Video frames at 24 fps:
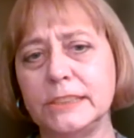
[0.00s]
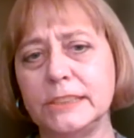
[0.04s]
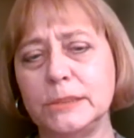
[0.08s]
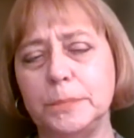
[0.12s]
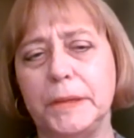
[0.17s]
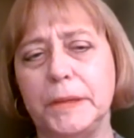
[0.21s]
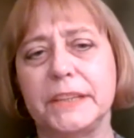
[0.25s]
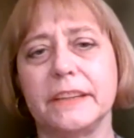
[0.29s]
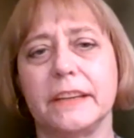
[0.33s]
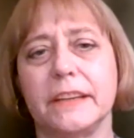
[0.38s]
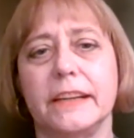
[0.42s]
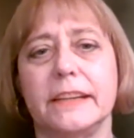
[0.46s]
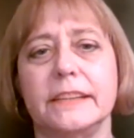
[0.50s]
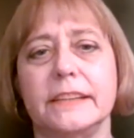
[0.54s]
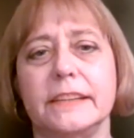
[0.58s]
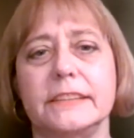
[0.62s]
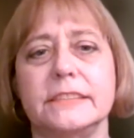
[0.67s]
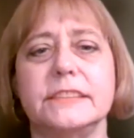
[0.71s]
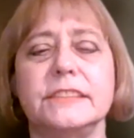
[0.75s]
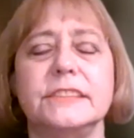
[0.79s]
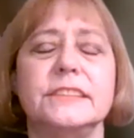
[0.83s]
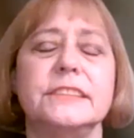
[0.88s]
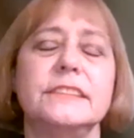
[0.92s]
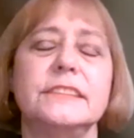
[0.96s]

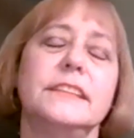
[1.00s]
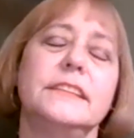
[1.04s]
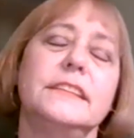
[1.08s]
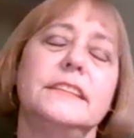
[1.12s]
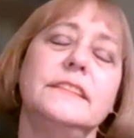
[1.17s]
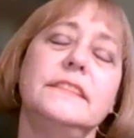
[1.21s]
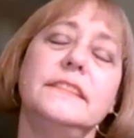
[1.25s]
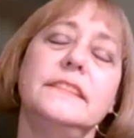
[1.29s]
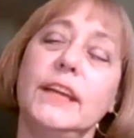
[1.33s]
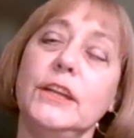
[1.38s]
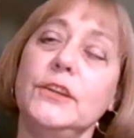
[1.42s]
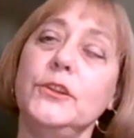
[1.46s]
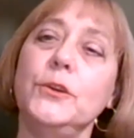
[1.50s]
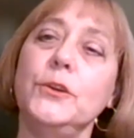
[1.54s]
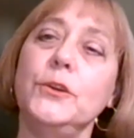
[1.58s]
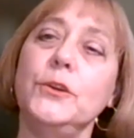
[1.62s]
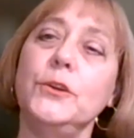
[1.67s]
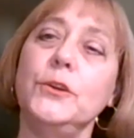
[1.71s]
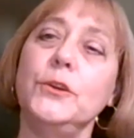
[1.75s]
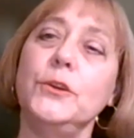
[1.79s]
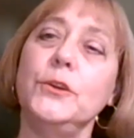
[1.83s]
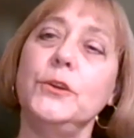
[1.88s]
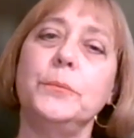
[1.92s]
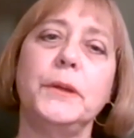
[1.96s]
because they knew
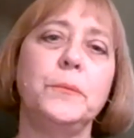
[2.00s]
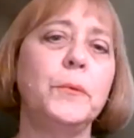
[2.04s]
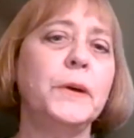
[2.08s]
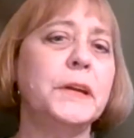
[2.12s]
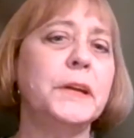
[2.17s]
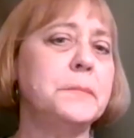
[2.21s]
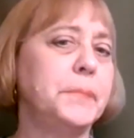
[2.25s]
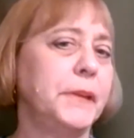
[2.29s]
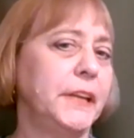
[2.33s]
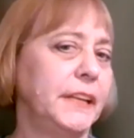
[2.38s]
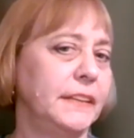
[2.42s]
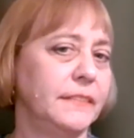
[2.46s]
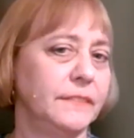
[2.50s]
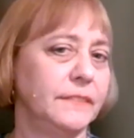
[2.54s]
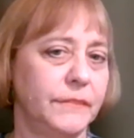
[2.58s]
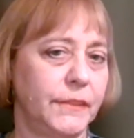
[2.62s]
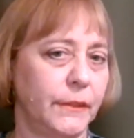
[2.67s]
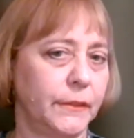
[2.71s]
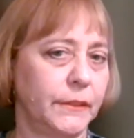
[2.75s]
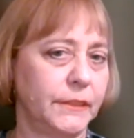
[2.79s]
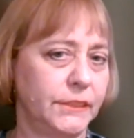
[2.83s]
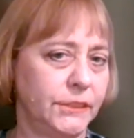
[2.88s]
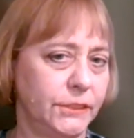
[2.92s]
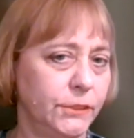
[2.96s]
we would be very
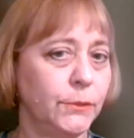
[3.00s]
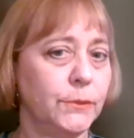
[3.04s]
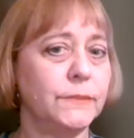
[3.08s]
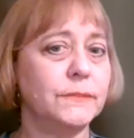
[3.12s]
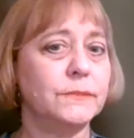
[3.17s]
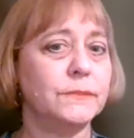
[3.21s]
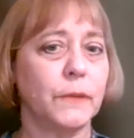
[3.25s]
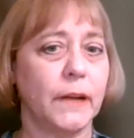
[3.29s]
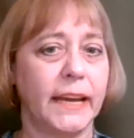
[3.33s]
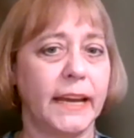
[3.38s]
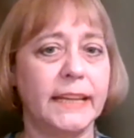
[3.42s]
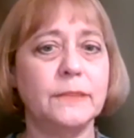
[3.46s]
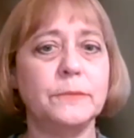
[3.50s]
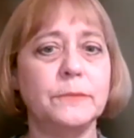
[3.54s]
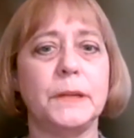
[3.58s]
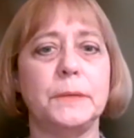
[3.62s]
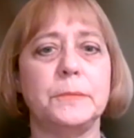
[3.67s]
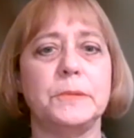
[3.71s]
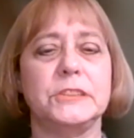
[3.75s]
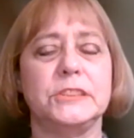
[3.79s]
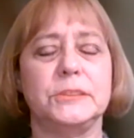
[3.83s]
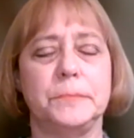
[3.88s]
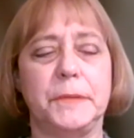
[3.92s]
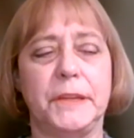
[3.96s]
soon, right? We
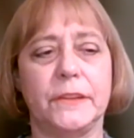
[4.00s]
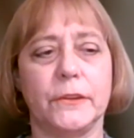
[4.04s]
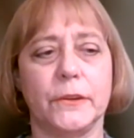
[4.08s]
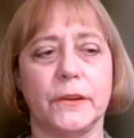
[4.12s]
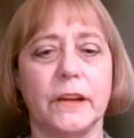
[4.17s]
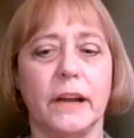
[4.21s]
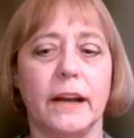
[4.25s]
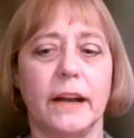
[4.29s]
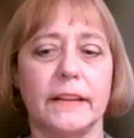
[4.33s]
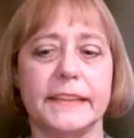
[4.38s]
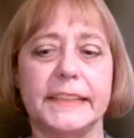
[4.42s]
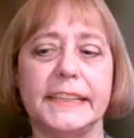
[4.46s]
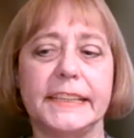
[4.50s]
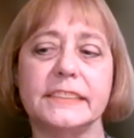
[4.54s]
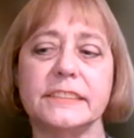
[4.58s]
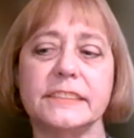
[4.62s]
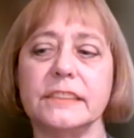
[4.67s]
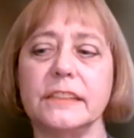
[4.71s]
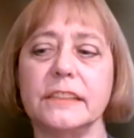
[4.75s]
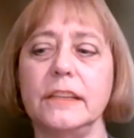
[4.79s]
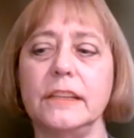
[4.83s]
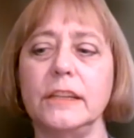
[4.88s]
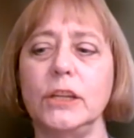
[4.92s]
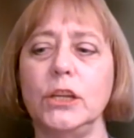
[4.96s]
would be their colleagues.
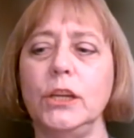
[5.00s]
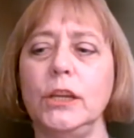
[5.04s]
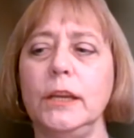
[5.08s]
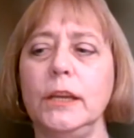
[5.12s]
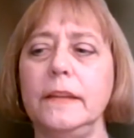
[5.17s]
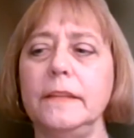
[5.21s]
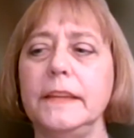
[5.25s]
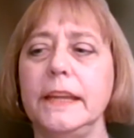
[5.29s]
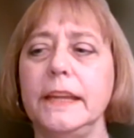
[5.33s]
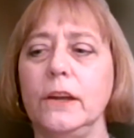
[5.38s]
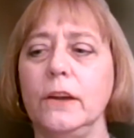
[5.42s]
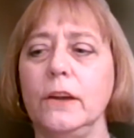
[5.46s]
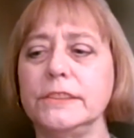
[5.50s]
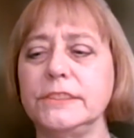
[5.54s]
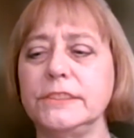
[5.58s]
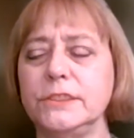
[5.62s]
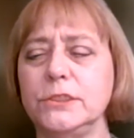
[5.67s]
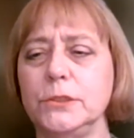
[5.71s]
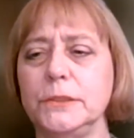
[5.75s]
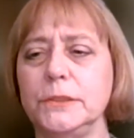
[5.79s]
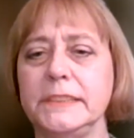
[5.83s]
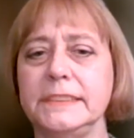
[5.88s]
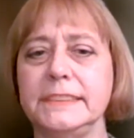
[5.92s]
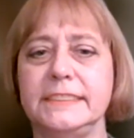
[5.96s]
They
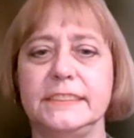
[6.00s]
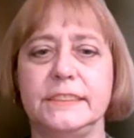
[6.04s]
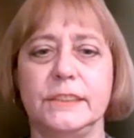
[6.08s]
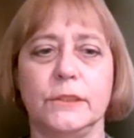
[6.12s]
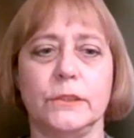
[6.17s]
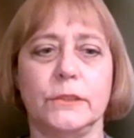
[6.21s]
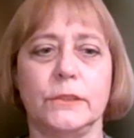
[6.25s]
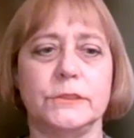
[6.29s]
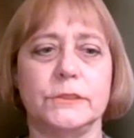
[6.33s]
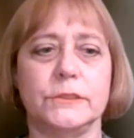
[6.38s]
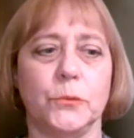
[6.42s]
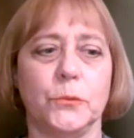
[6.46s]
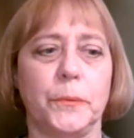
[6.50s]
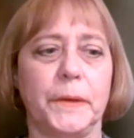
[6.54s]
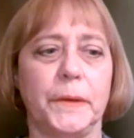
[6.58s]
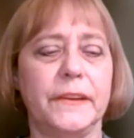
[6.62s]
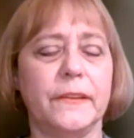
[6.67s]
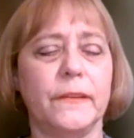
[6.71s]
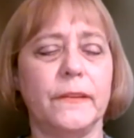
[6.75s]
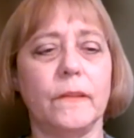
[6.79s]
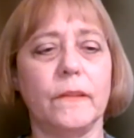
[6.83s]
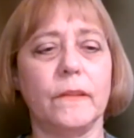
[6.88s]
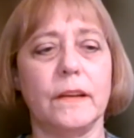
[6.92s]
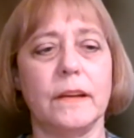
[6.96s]
also instilled a
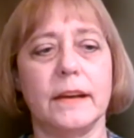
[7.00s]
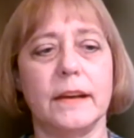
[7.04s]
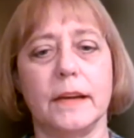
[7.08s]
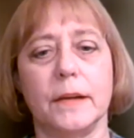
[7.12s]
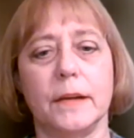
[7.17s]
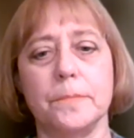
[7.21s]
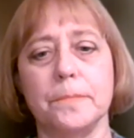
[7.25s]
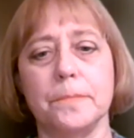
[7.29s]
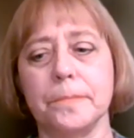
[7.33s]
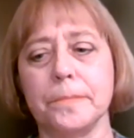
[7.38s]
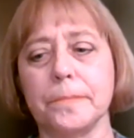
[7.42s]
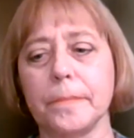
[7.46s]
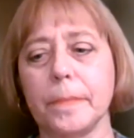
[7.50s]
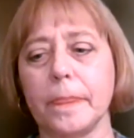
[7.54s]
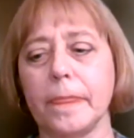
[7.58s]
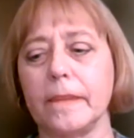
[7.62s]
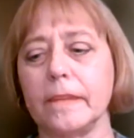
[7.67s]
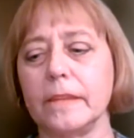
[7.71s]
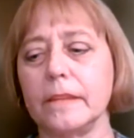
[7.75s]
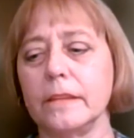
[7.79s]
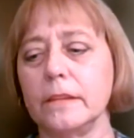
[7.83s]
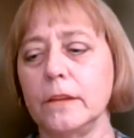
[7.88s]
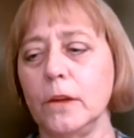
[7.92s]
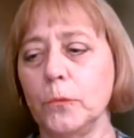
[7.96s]
real
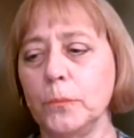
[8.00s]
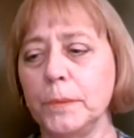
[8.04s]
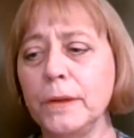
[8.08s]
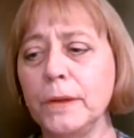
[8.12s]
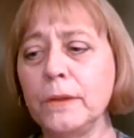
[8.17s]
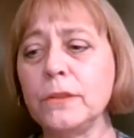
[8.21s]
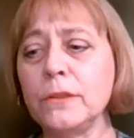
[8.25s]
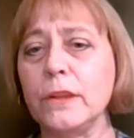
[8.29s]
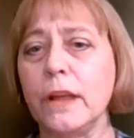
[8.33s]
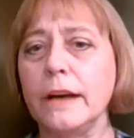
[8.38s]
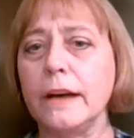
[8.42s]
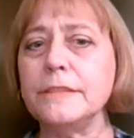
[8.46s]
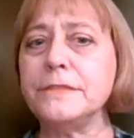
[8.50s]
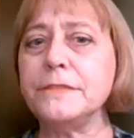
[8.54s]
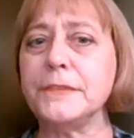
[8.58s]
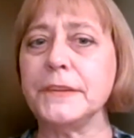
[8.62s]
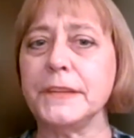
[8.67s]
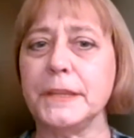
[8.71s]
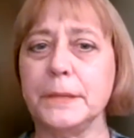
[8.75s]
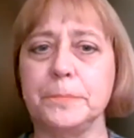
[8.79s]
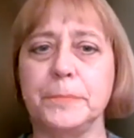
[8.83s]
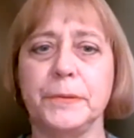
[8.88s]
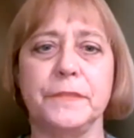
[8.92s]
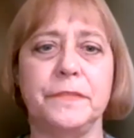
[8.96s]
love
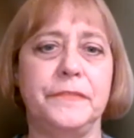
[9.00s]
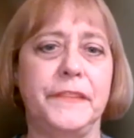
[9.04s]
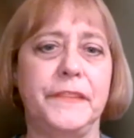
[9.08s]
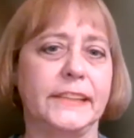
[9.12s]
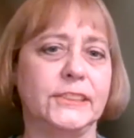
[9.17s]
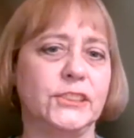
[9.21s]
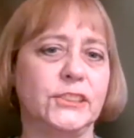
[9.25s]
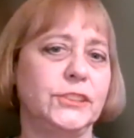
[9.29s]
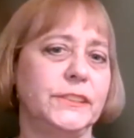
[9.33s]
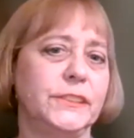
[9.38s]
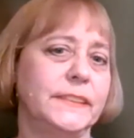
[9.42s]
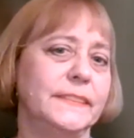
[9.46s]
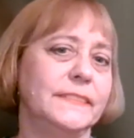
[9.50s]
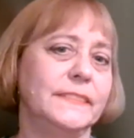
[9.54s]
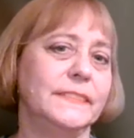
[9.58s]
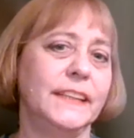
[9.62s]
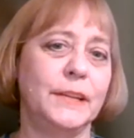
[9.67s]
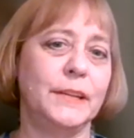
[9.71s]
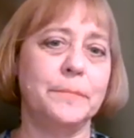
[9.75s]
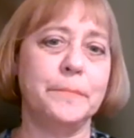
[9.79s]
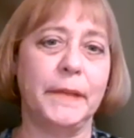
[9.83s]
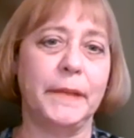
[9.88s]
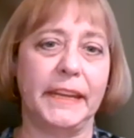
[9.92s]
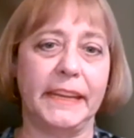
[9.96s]
for the profession
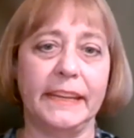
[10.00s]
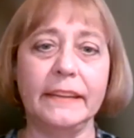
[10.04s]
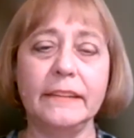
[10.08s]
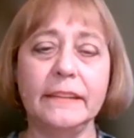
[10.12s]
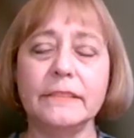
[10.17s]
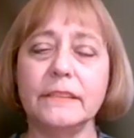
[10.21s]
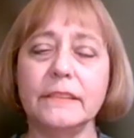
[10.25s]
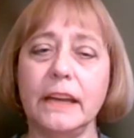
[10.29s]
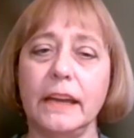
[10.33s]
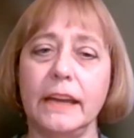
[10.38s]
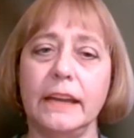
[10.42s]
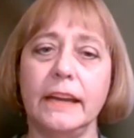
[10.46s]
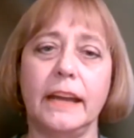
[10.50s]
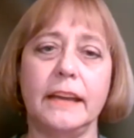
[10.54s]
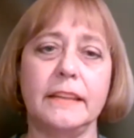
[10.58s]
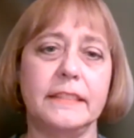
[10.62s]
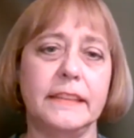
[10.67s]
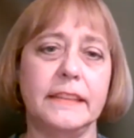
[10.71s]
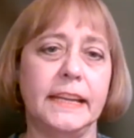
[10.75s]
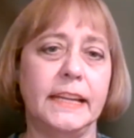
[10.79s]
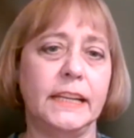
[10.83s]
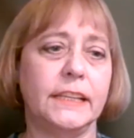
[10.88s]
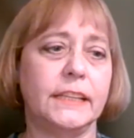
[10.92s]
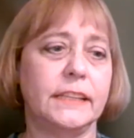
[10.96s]
in me, and I
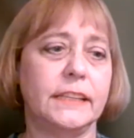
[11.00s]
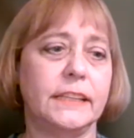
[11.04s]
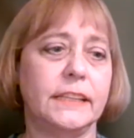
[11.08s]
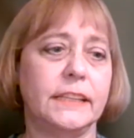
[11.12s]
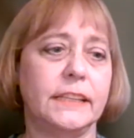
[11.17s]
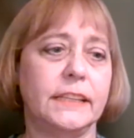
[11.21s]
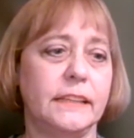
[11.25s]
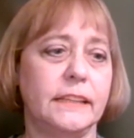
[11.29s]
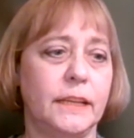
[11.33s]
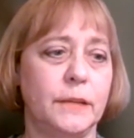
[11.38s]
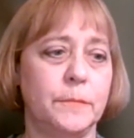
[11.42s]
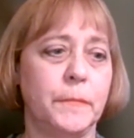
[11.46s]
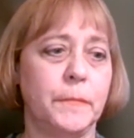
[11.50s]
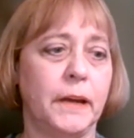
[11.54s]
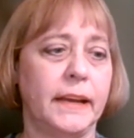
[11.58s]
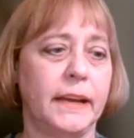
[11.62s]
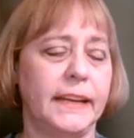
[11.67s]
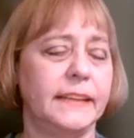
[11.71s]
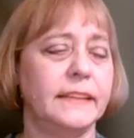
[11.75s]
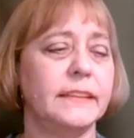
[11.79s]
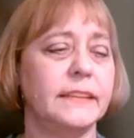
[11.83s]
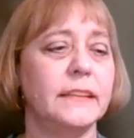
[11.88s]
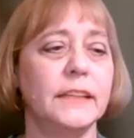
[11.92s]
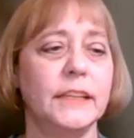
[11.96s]
think in
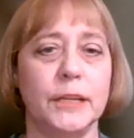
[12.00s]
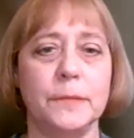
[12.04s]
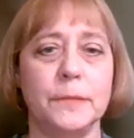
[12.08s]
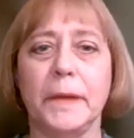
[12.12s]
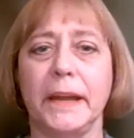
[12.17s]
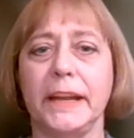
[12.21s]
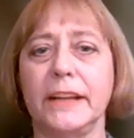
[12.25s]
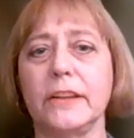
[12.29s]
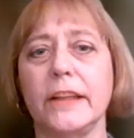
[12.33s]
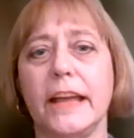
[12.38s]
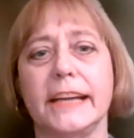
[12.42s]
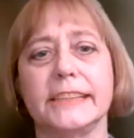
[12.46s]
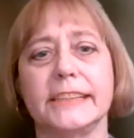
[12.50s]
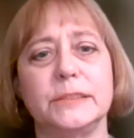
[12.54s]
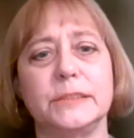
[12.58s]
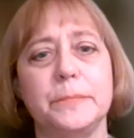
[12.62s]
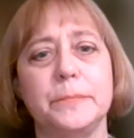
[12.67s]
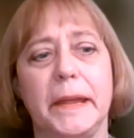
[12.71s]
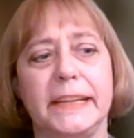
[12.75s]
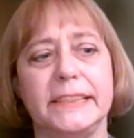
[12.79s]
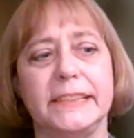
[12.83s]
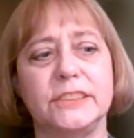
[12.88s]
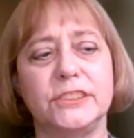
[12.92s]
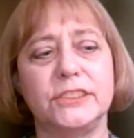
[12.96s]
my
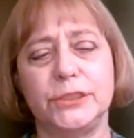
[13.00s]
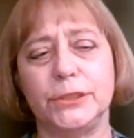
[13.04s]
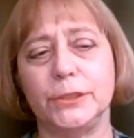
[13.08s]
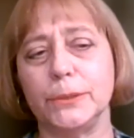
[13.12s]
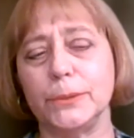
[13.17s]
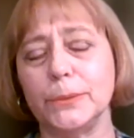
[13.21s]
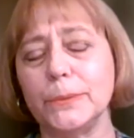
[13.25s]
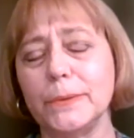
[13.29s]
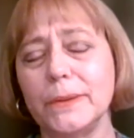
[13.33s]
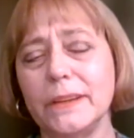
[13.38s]
classmates too.